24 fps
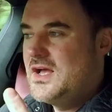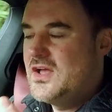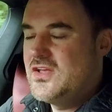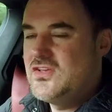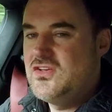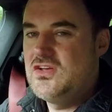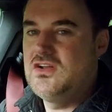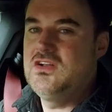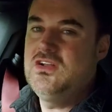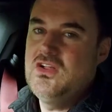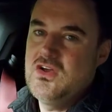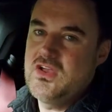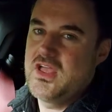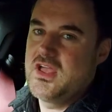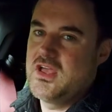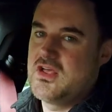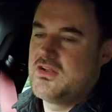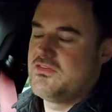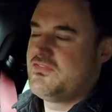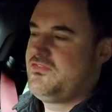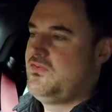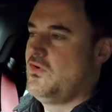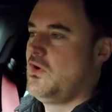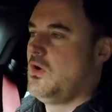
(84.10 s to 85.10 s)
you're looking
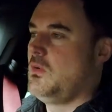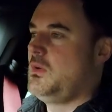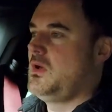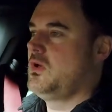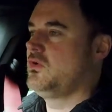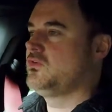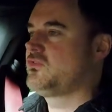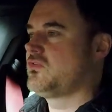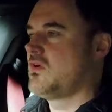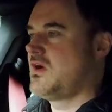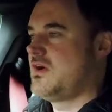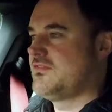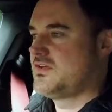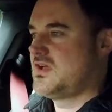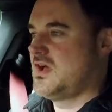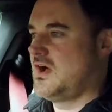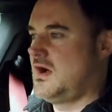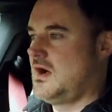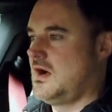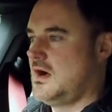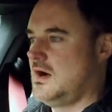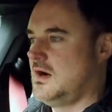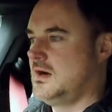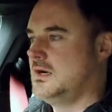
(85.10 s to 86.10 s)
at a four-wheel drive
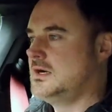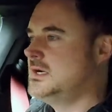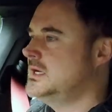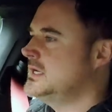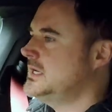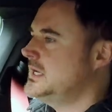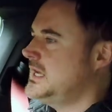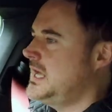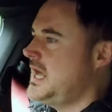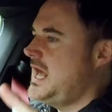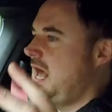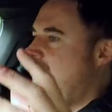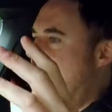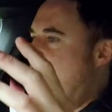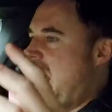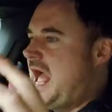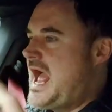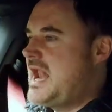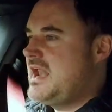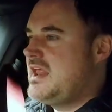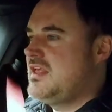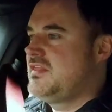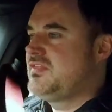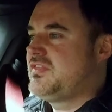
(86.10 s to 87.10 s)
car.
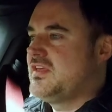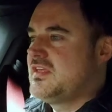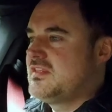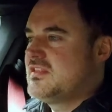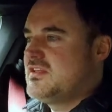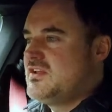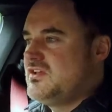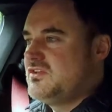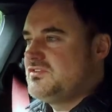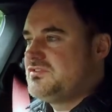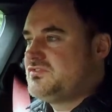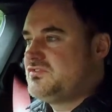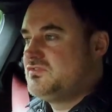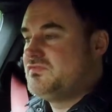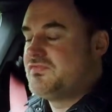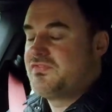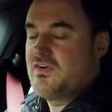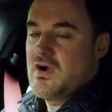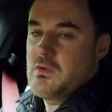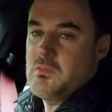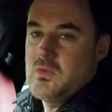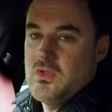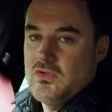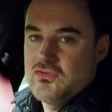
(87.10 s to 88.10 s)
Anything that is
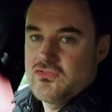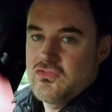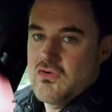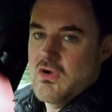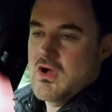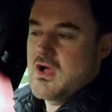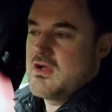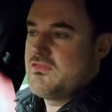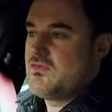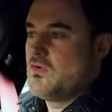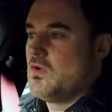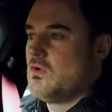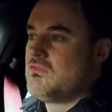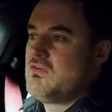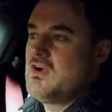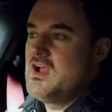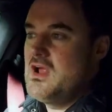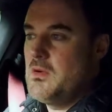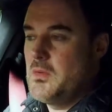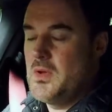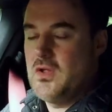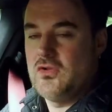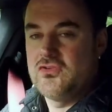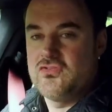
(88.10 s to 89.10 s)
front-wheel drive or
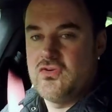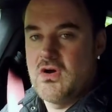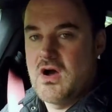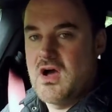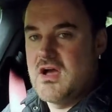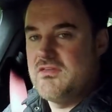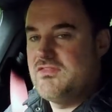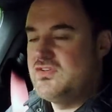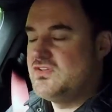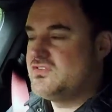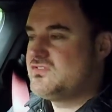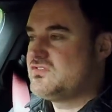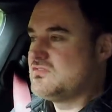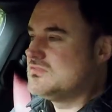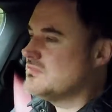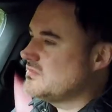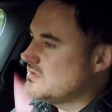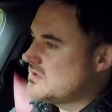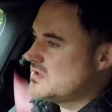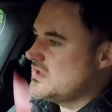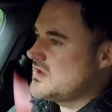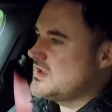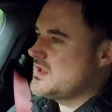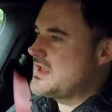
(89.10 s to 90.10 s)
rear-wheel drive is
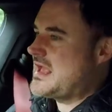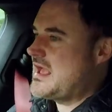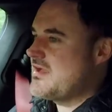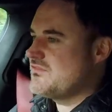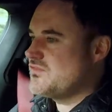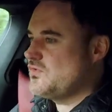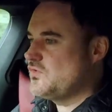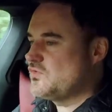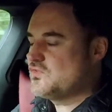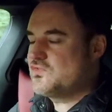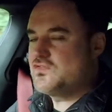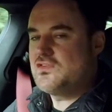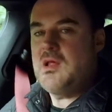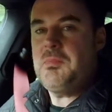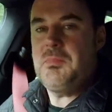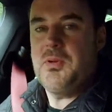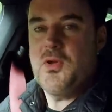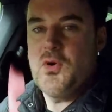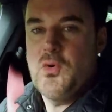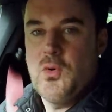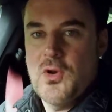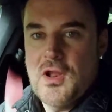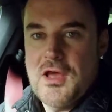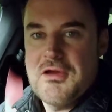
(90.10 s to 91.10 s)
going to have you
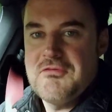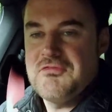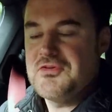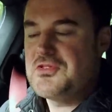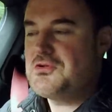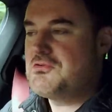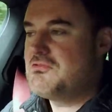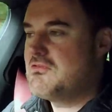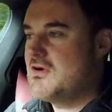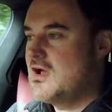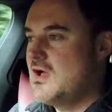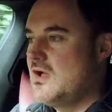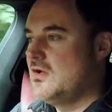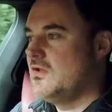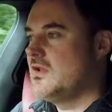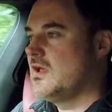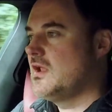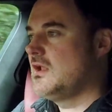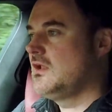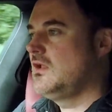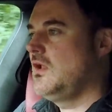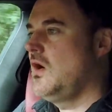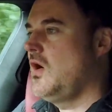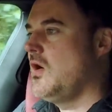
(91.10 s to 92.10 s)
slipping all over the road
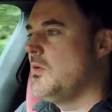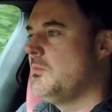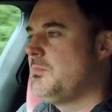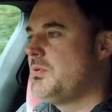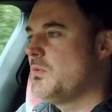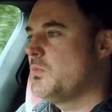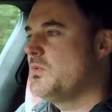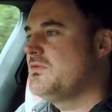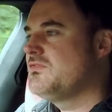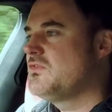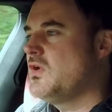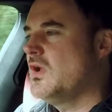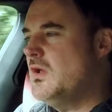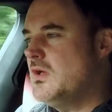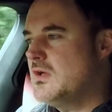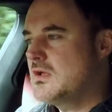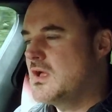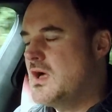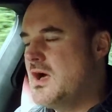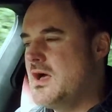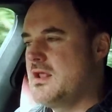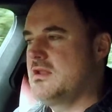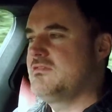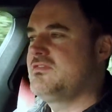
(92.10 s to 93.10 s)
a lot. But we've got to
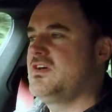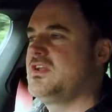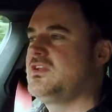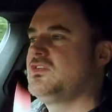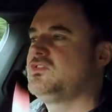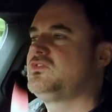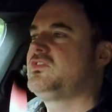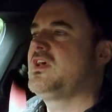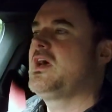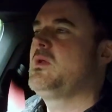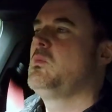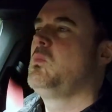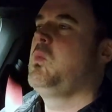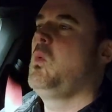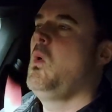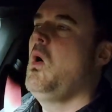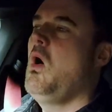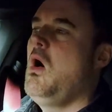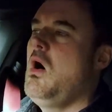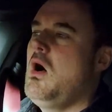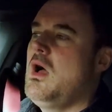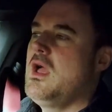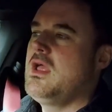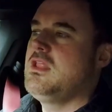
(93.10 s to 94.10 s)
kind of understand
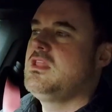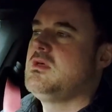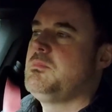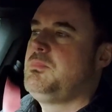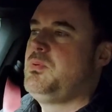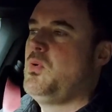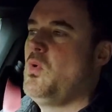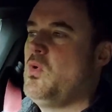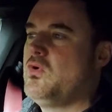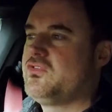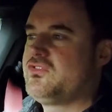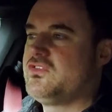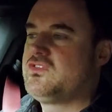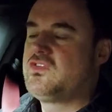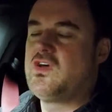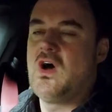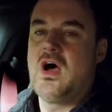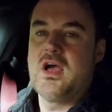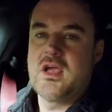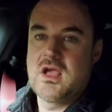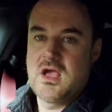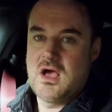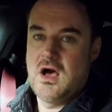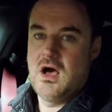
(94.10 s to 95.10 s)
why the Porsche
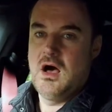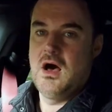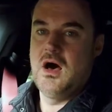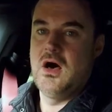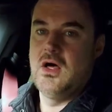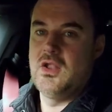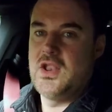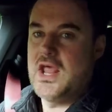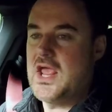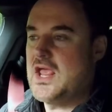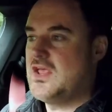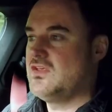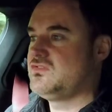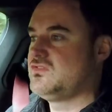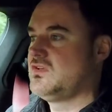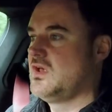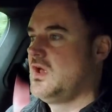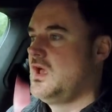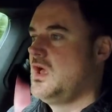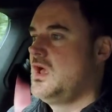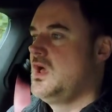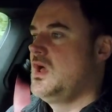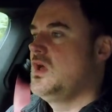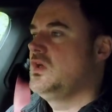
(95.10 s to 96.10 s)
Taycan is
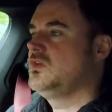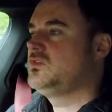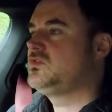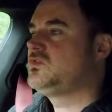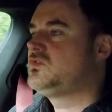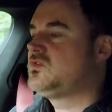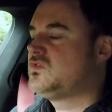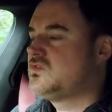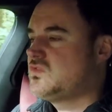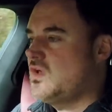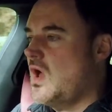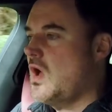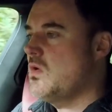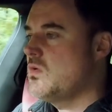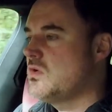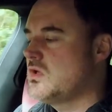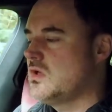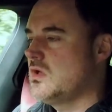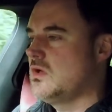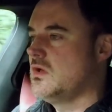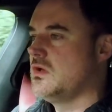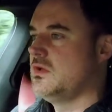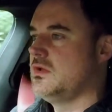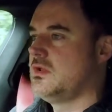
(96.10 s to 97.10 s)
so
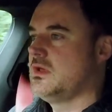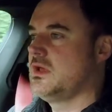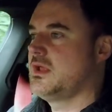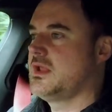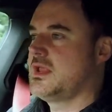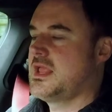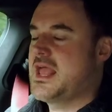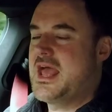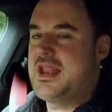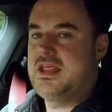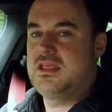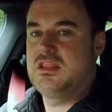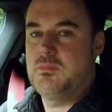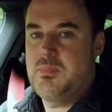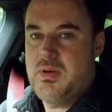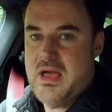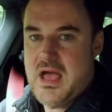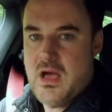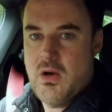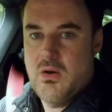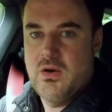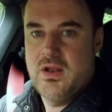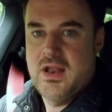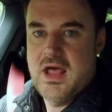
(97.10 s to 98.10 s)
good at getting the
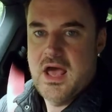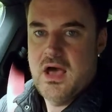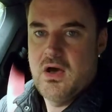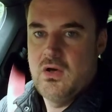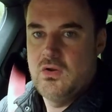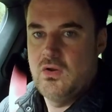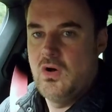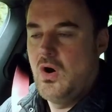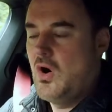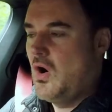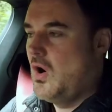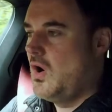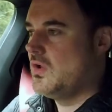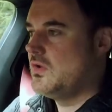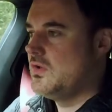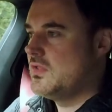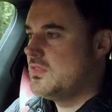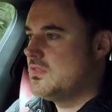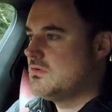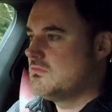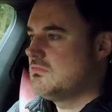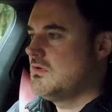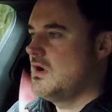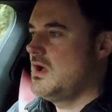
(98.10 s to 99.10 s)
power down
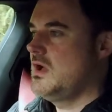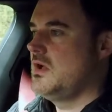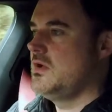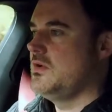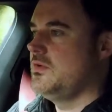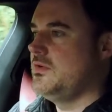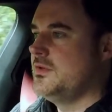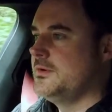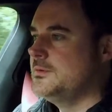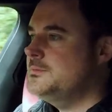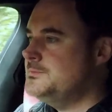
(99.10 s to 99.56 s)
on the road.